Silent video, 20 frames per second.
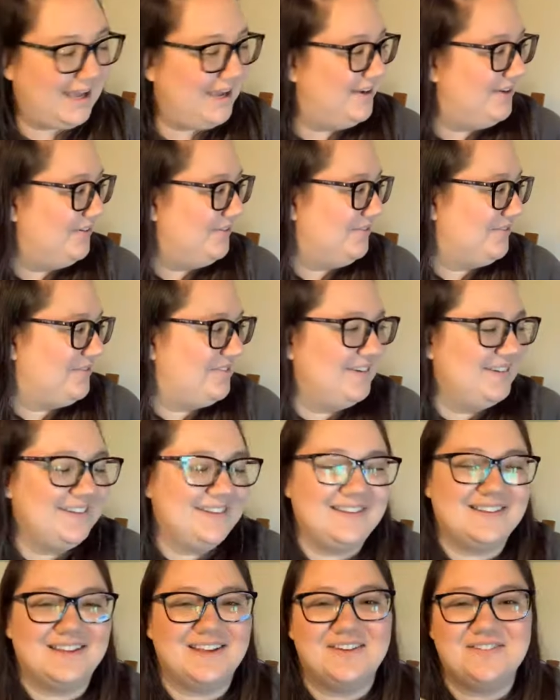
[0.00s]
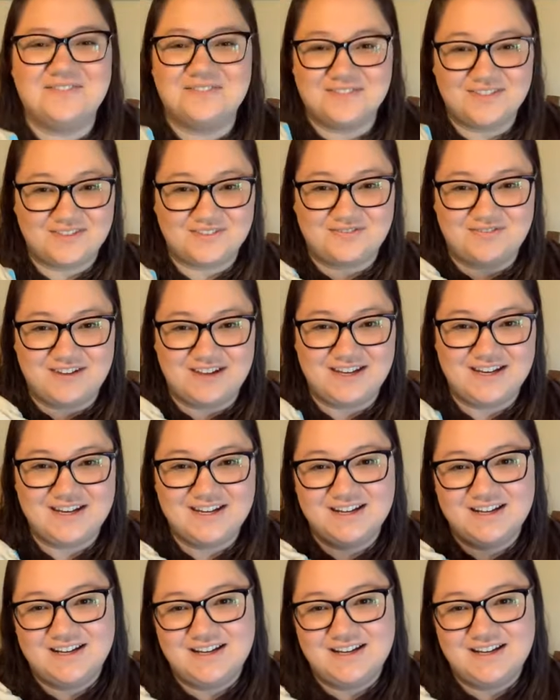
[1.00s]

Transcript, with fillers: I don't really love the fit.